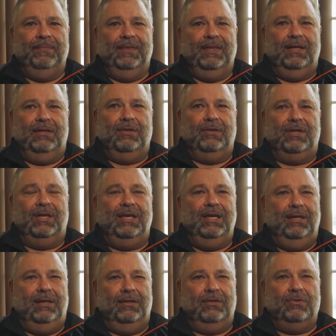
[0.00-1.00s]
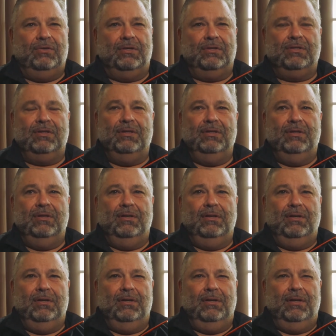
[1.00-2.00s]
They took a keen interest
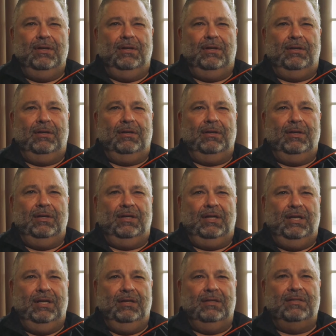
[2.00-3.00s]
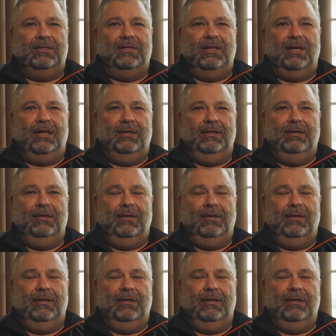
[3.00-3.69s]
in kids that,